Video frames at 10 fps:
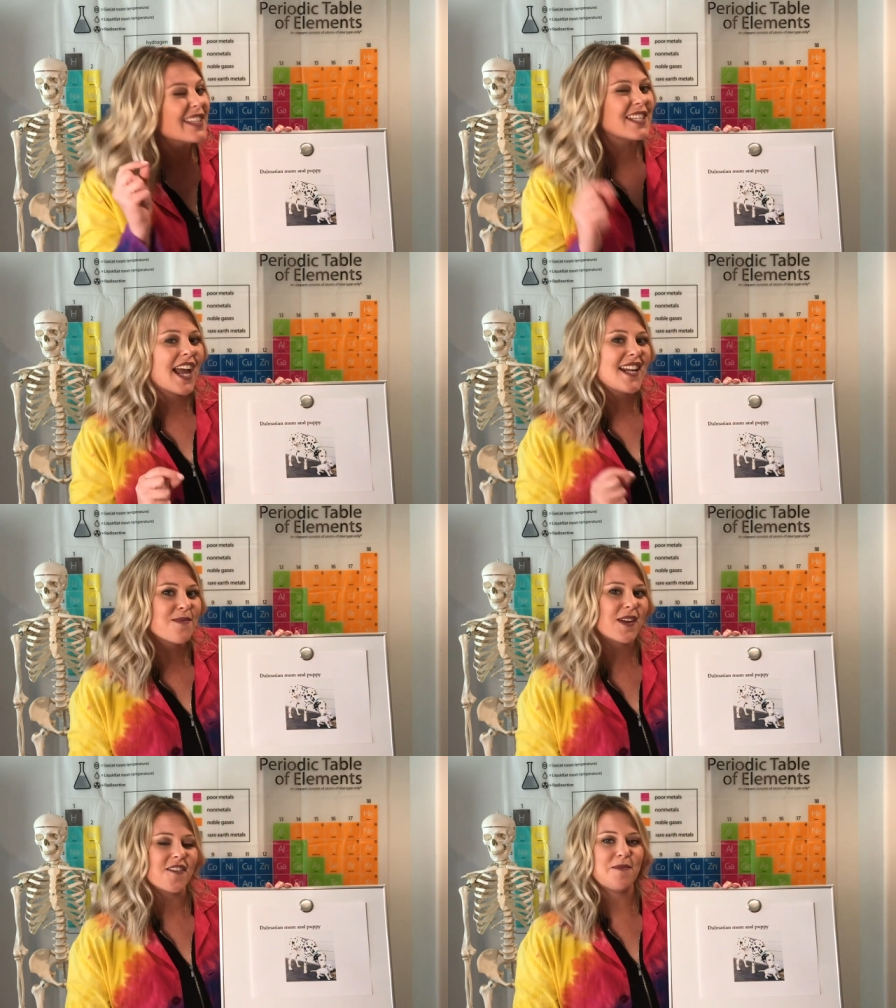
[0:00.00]
a tiny
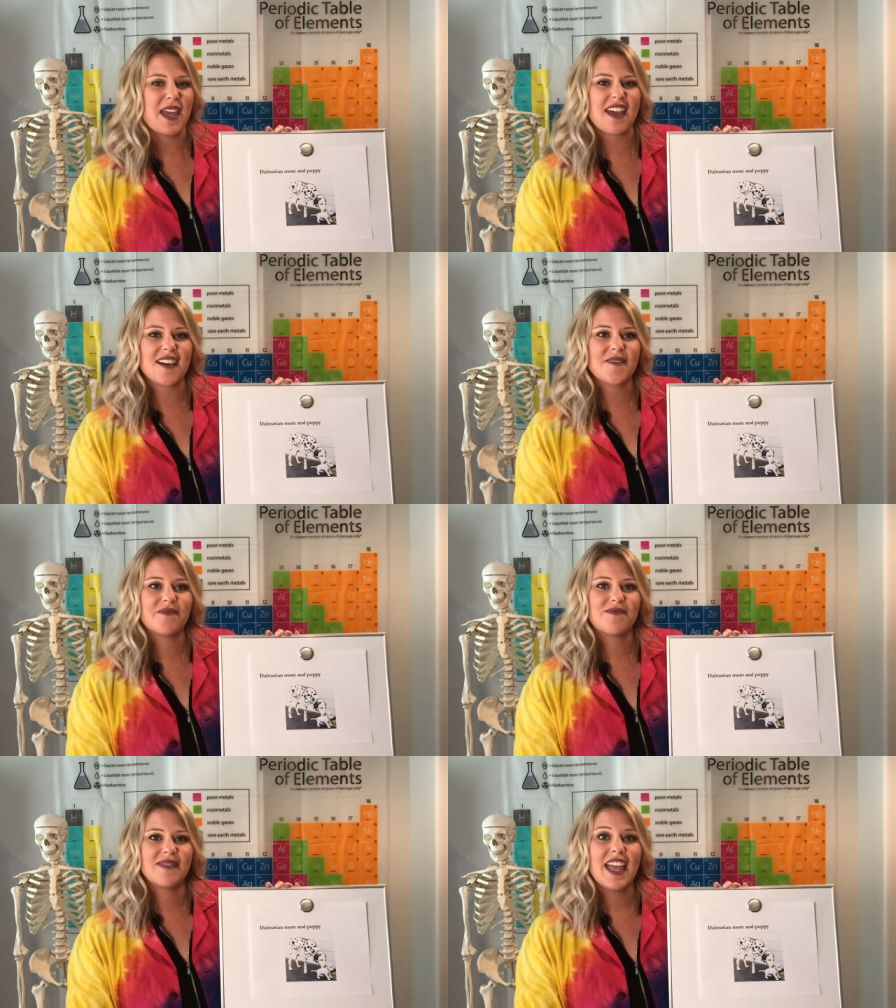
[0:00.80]
bit of pink.
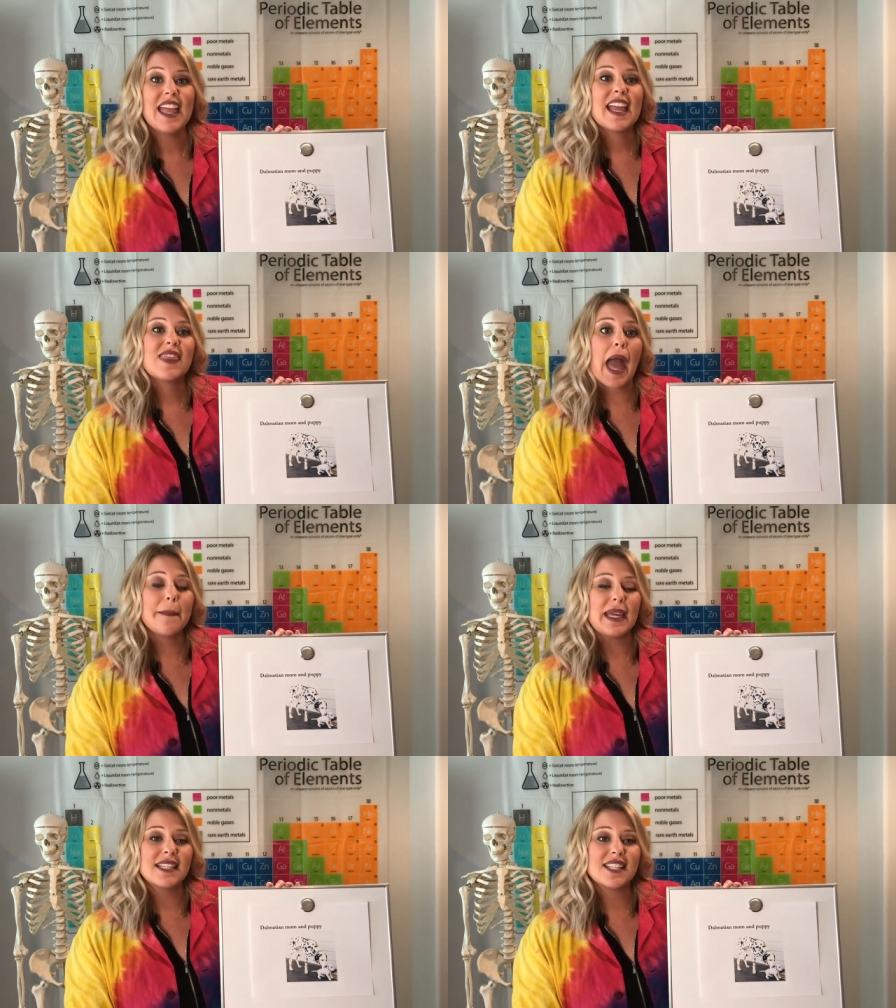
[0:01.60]

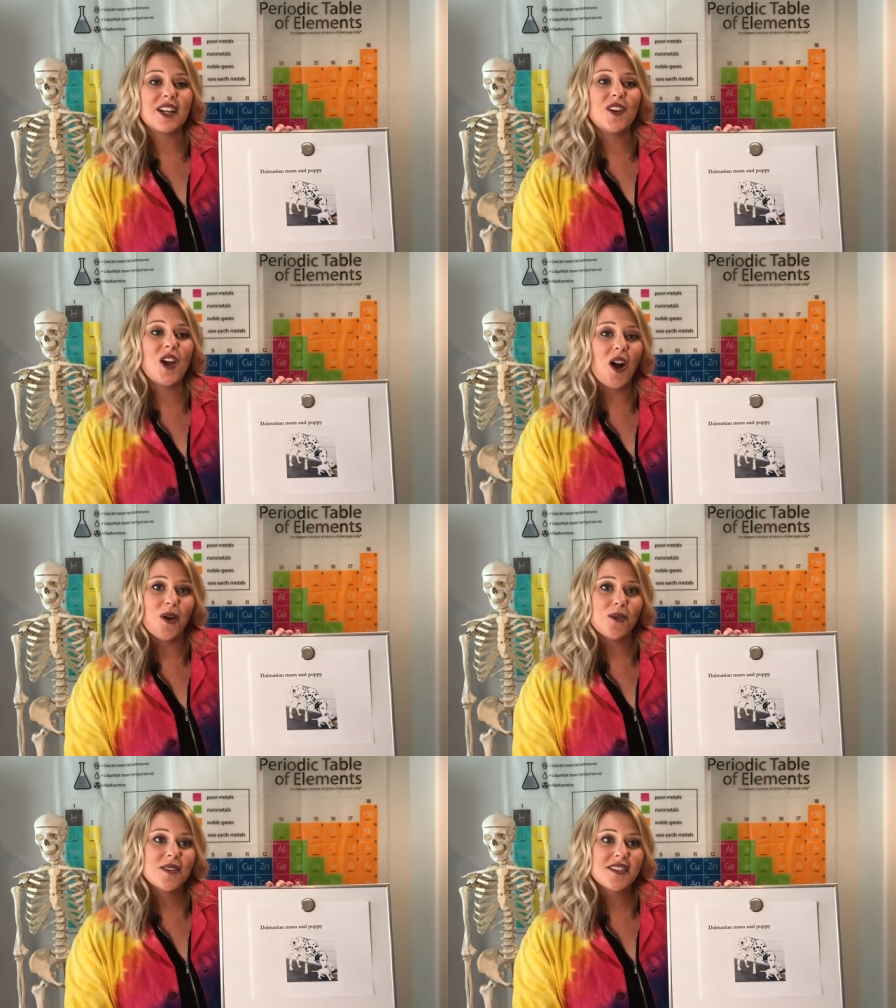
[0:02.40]
That means their
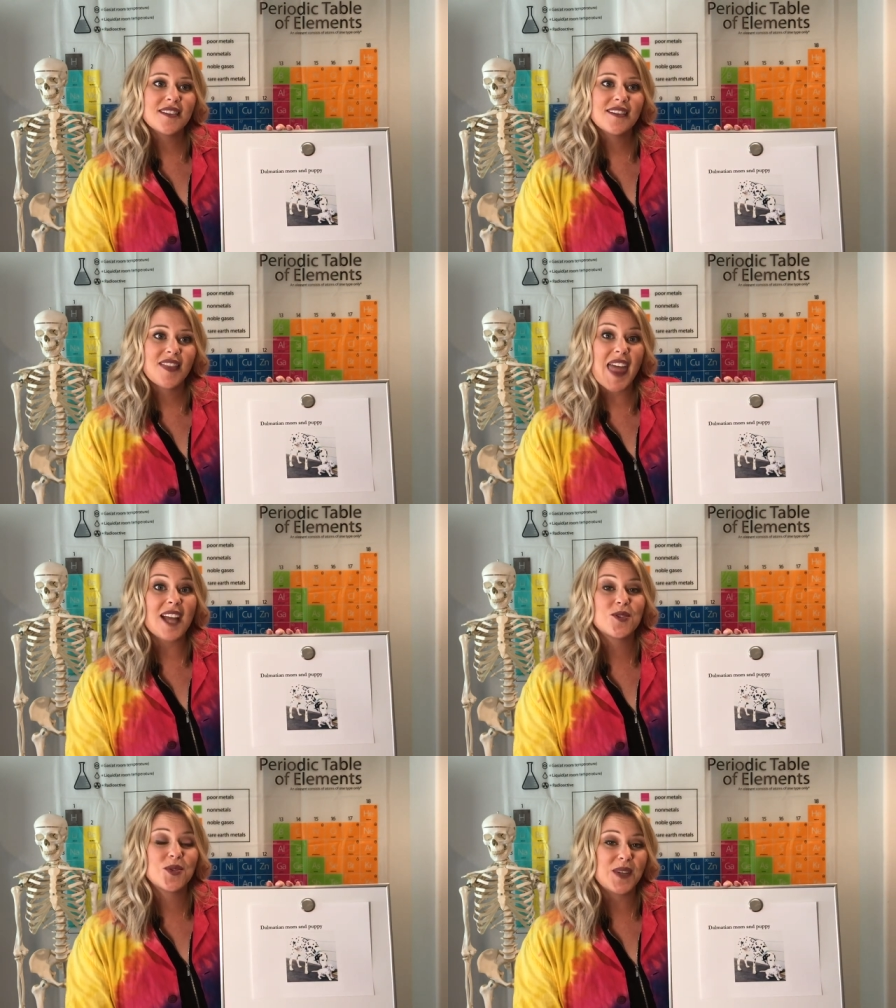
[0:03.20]
nose,
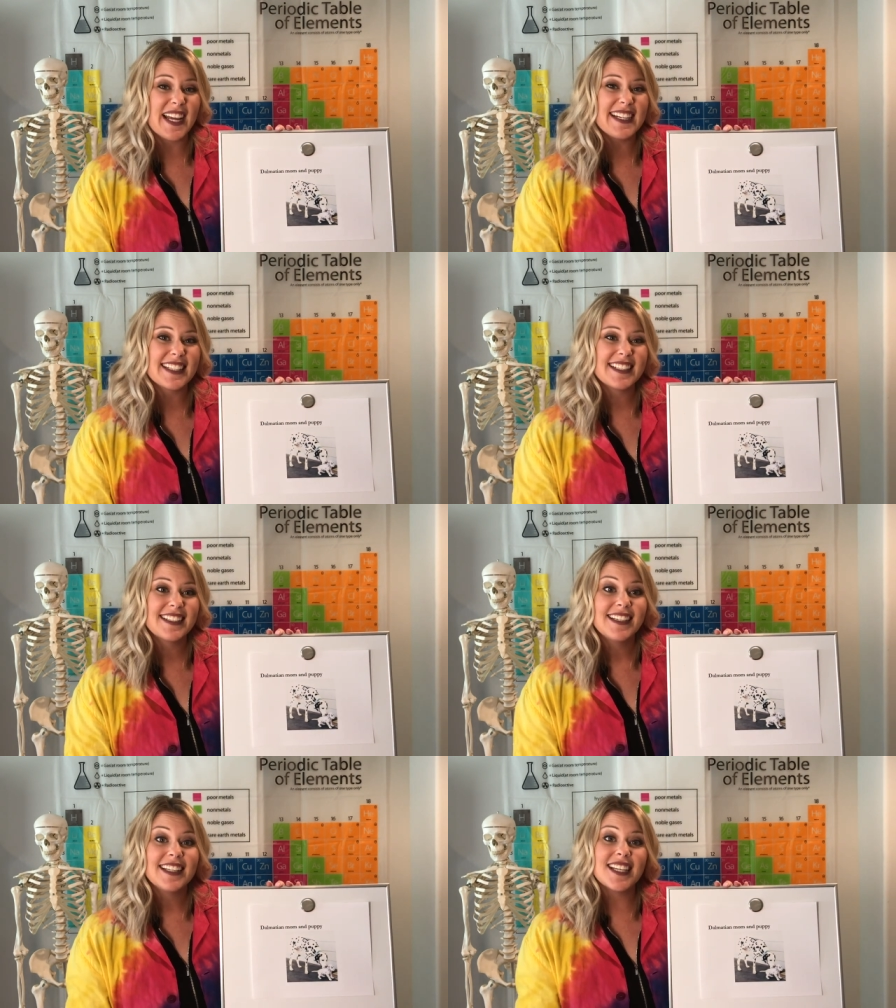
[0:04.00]
that trait,
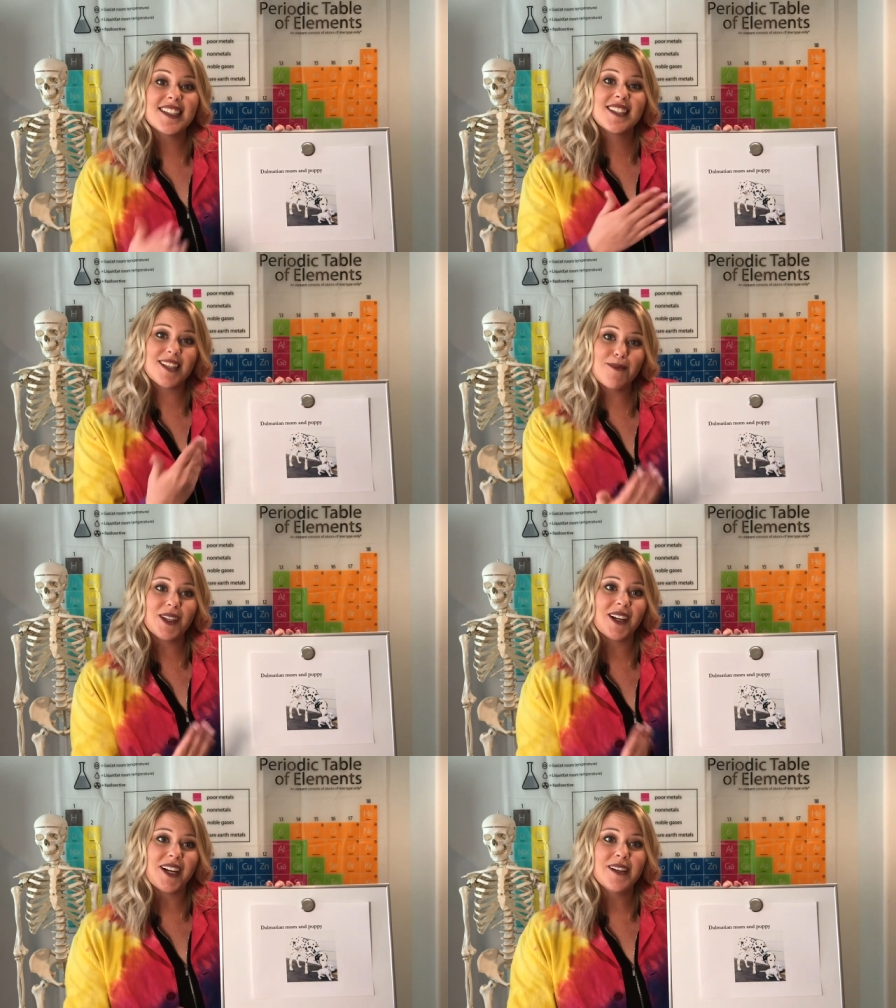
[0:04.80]
is
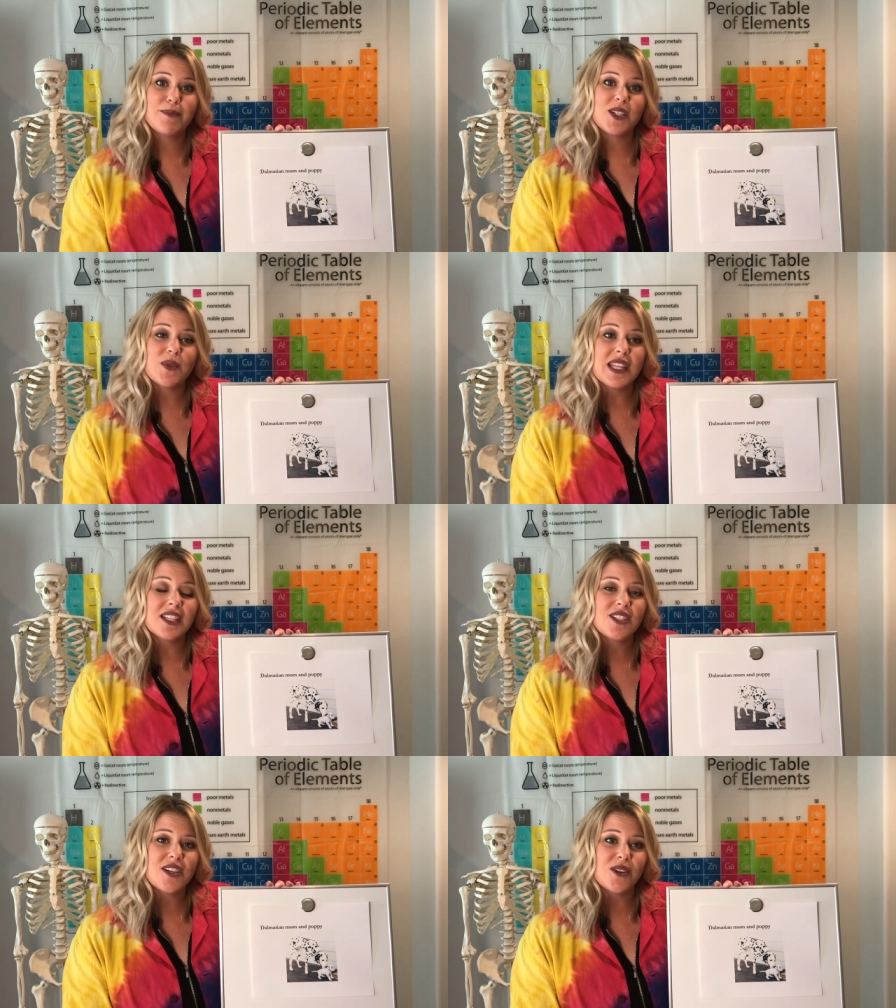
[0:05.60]
similar between
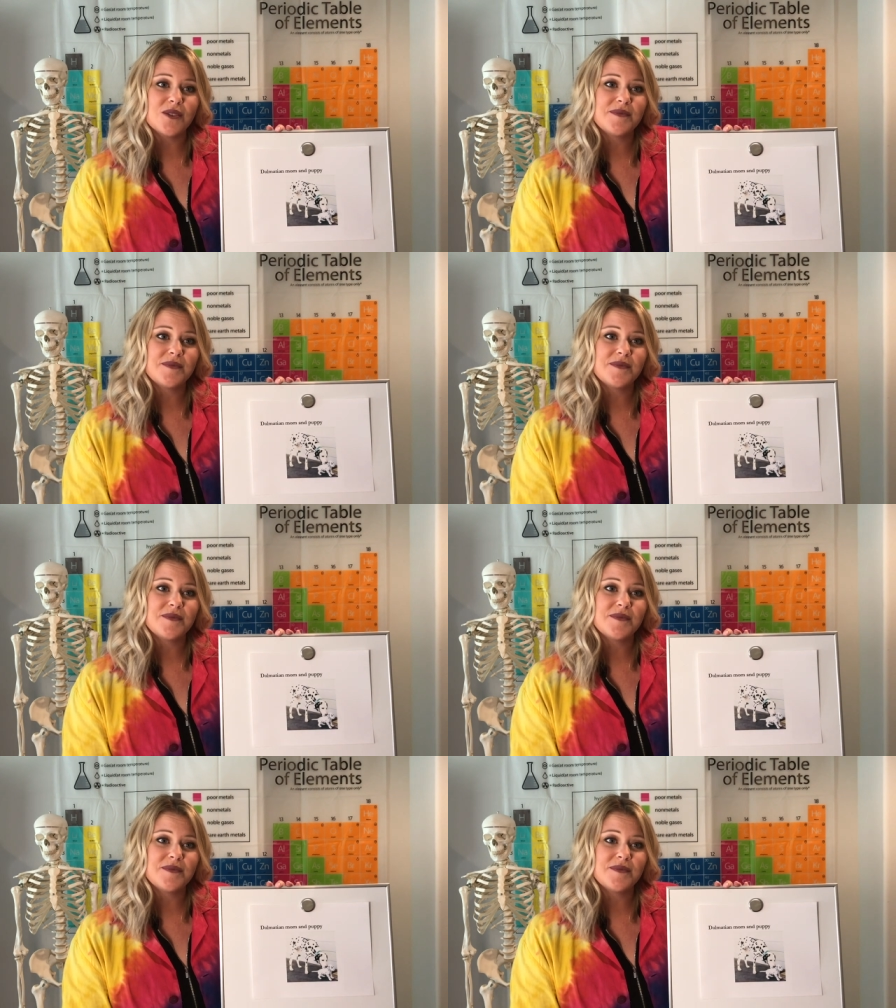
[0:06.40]
the two.